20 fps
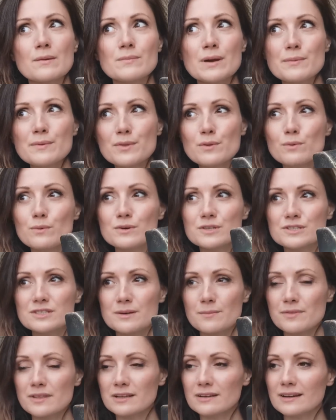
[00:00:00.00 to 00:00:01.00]
maybe there was
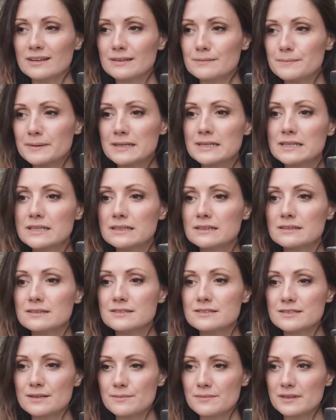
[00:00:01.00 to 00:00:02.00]
something like a
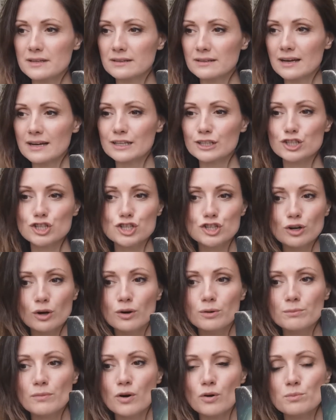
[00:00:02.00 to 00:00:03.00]
pinnacle, something like a
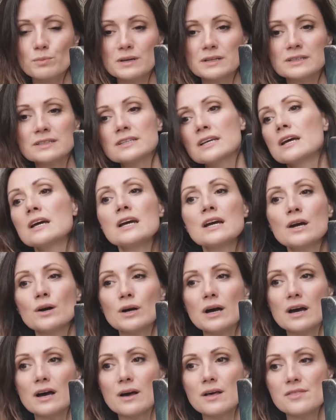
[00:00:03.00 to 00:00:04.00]
shock moment,
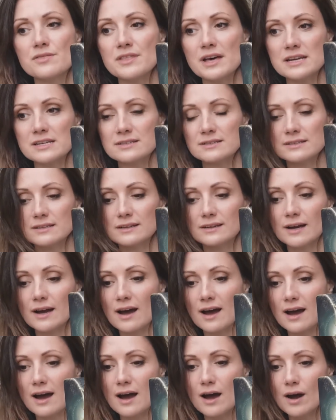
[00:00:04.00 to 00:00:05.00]
that
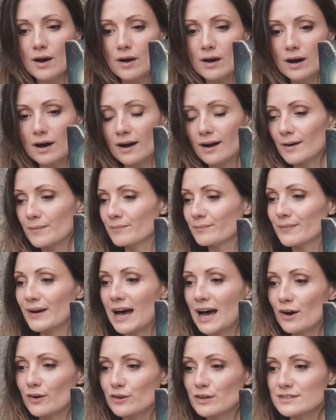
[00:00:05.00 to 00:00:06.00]

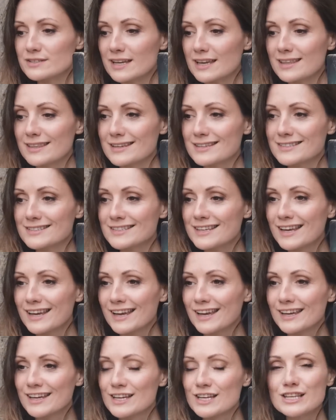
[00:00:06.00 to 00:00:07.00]
how do you say this,
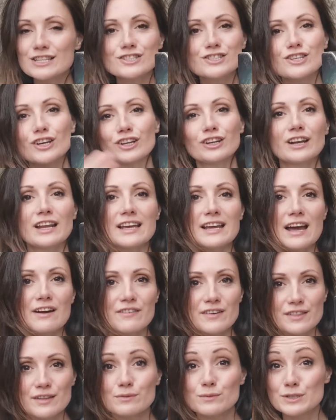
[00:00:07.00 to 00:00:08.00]
suddenly
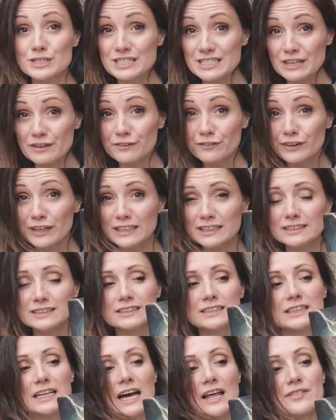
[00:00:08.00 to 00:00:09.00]
everything was
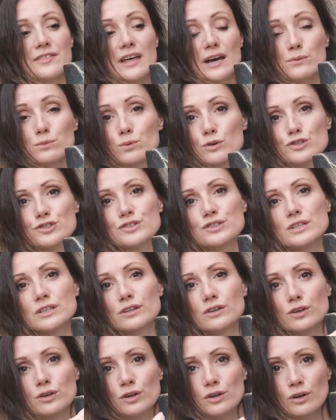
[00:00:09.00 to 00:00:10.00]
different, and that was
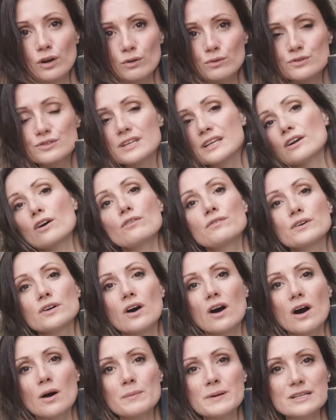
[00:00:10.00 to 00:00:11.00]
the closing of a
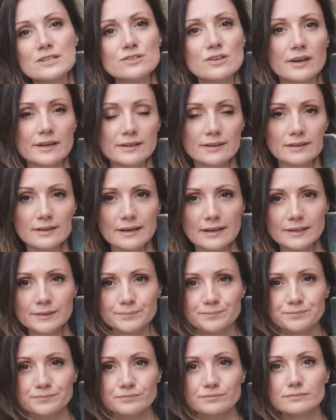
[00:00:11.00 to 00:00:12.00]
karmic cycle
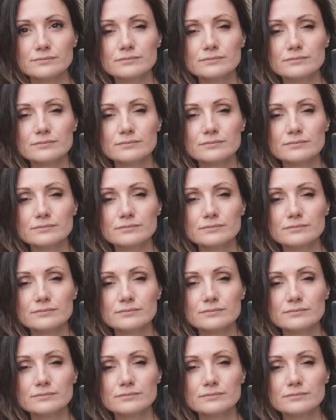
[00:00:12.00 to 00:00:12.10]
here.